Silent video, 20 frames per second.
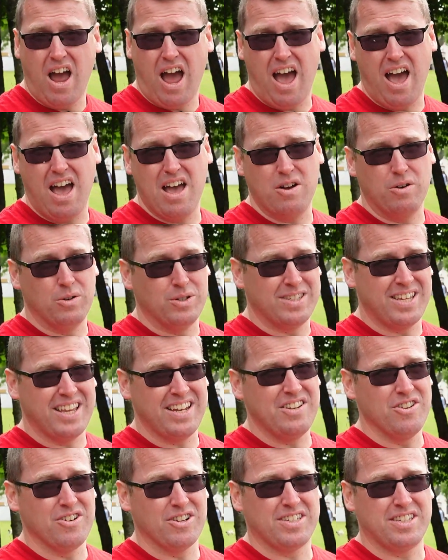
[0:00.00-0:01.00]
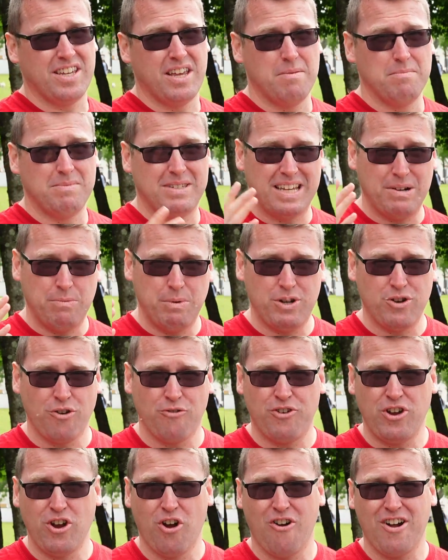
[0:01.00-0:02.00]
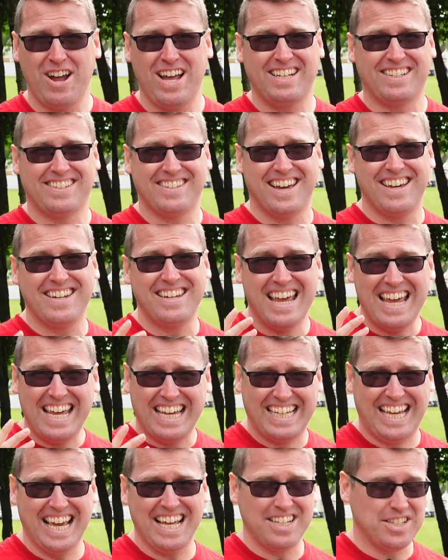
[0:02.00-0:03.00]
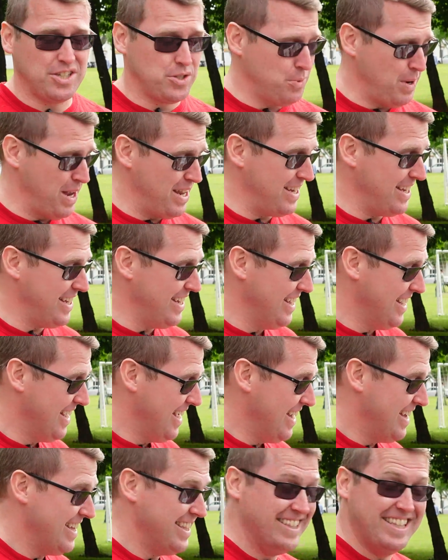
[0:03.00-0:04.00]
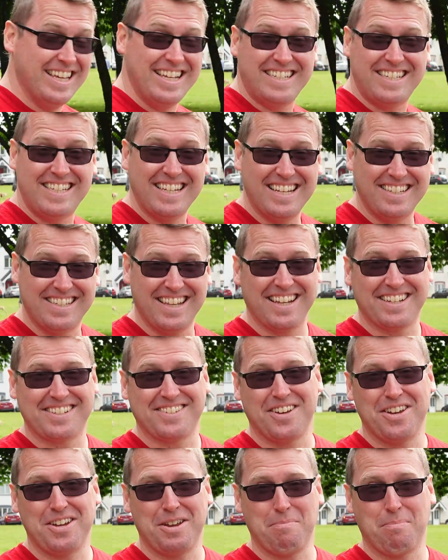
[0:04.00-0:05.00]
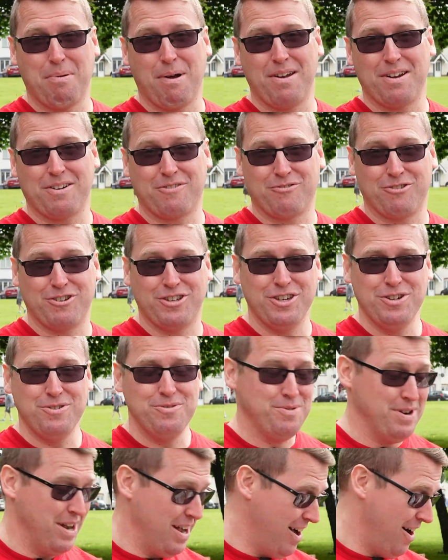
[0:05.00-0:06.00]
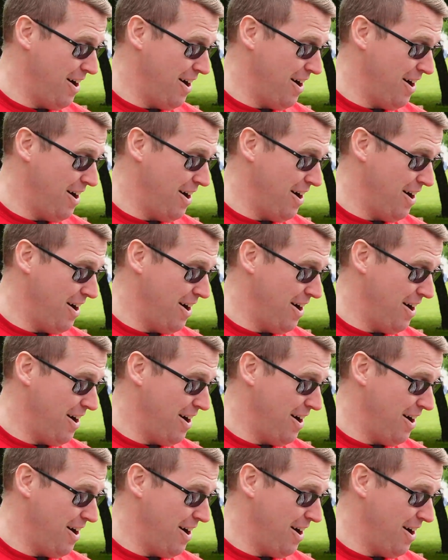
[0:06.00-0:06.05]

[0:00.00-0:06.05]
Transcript: who sit in your Sims with your VR headset, getting sweaty, this is an exciting product for you.